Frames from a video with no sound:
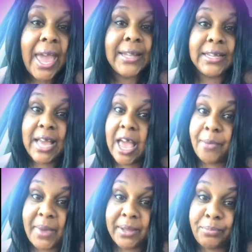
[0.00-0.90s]
And then I
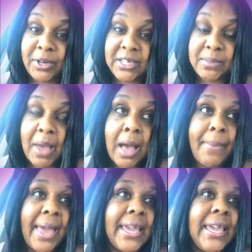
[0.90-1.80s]
have my pretty
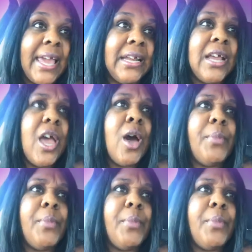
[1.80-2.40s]
smile back again.